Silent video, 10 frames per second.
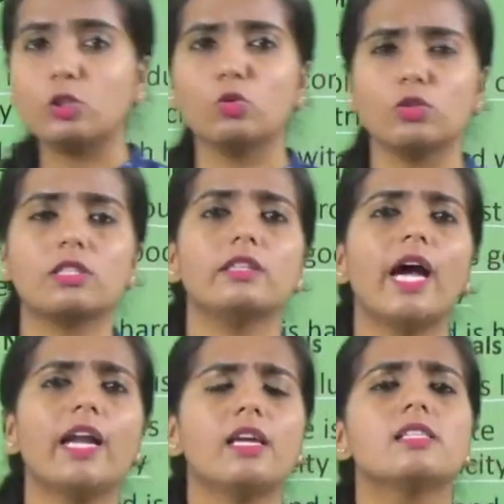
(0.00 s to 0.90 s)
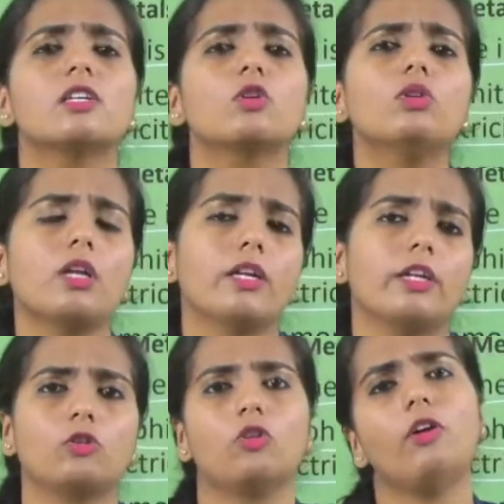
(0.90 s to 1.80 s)
used, that is a good
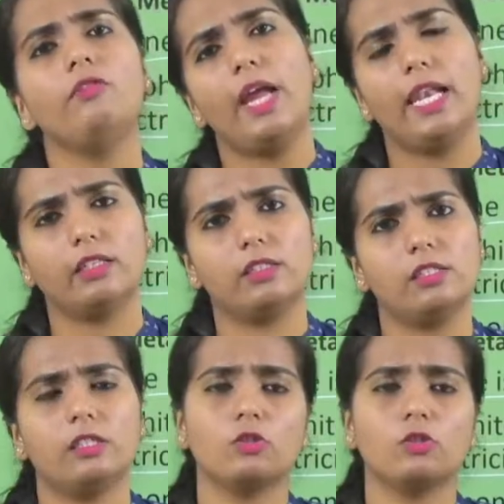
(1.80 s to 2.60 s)
conductor of electricity.